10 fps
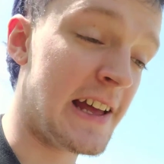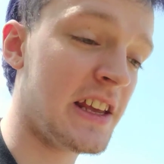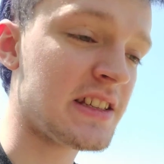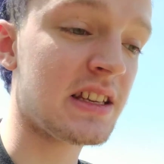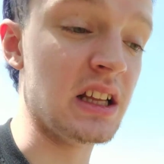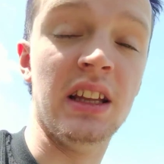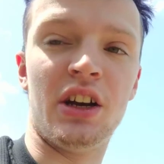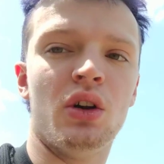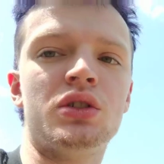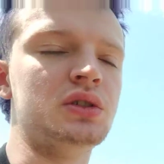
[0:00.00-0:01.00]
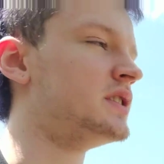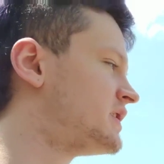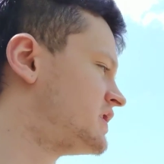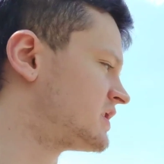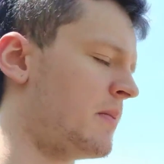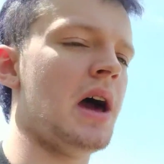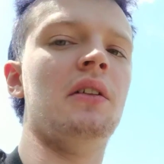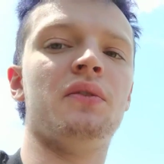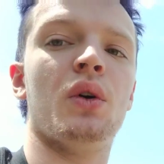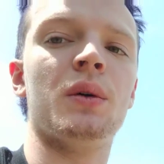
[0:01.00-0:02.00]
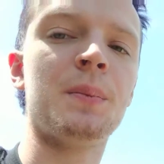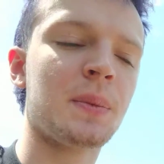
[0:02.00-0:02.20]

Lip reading: and this isn't literal shoes, it's just a metaphor,